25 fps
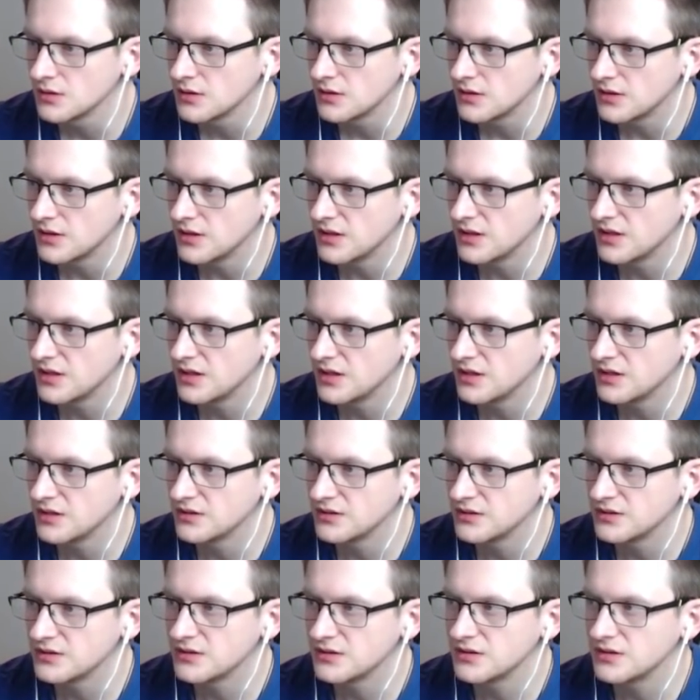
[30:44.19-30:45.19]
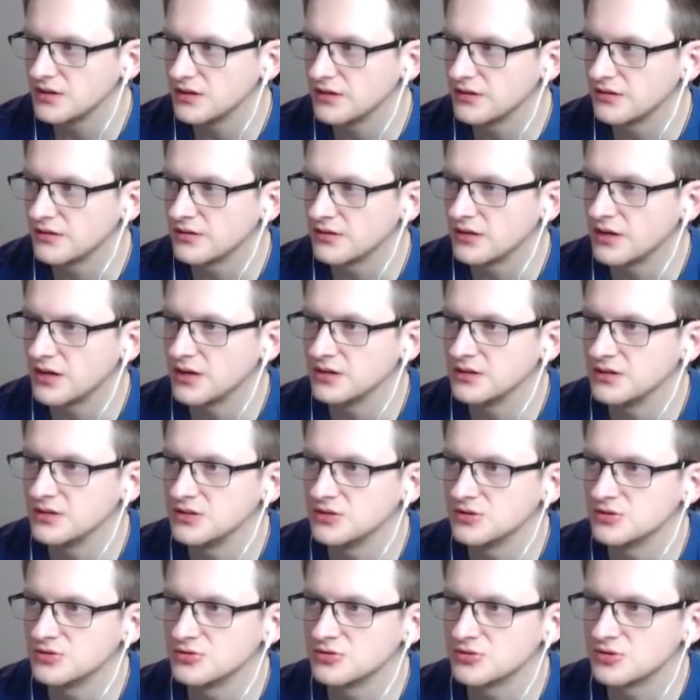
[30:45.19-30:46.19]
And here I need
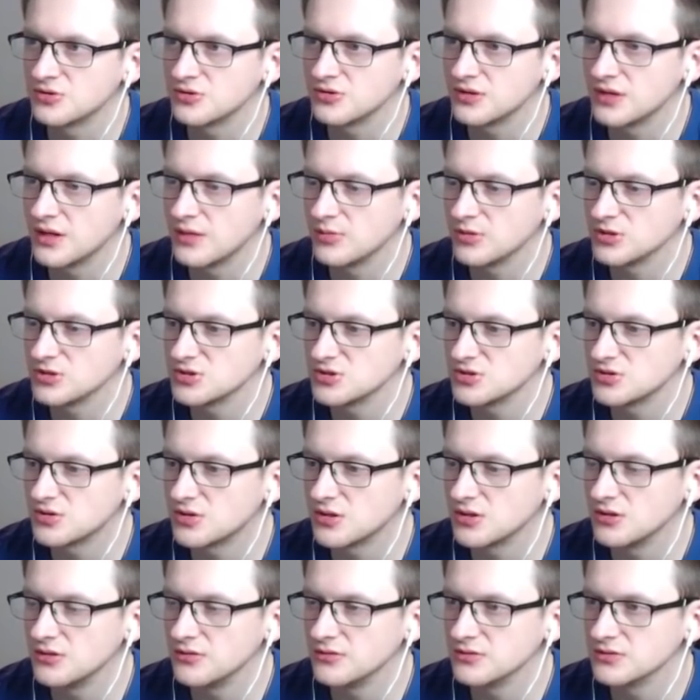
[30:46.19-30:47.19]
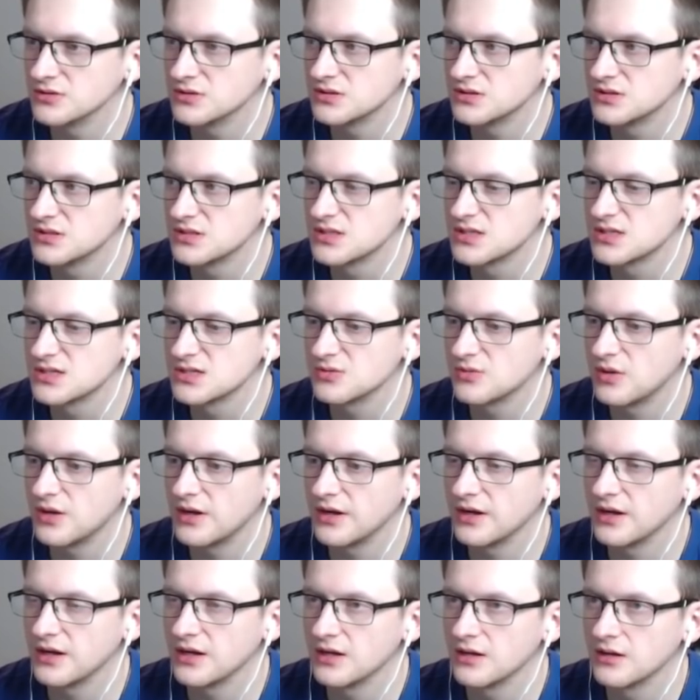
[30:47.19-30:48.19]
to draw damage or I lose. This is
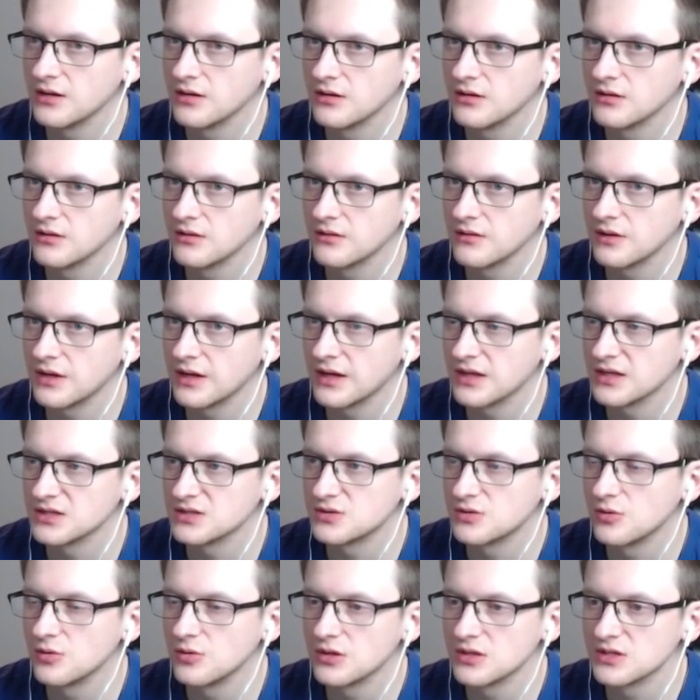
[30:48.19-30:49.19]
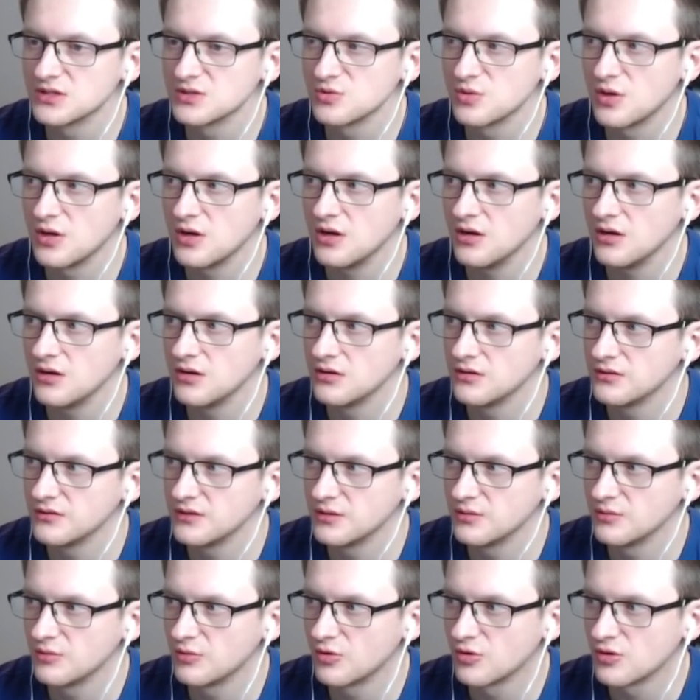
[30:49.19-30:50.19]
why against Rogue as well, the
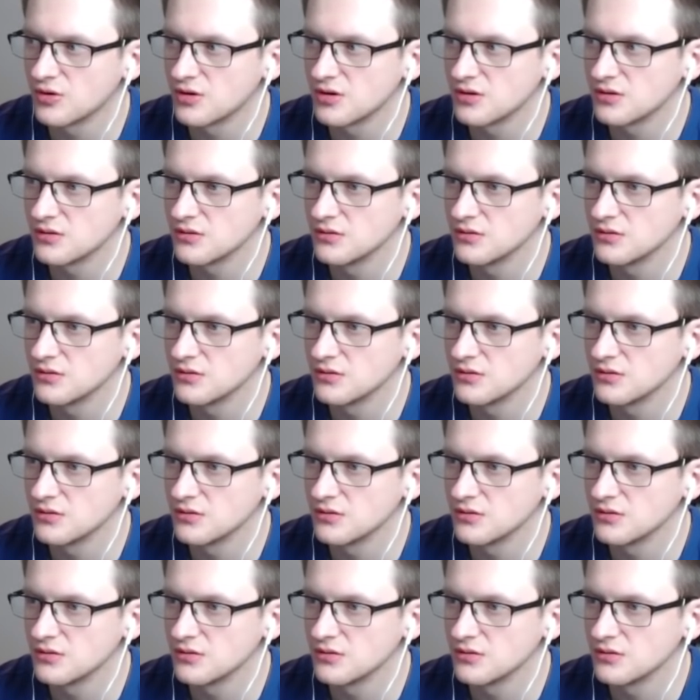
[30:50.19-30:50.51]
more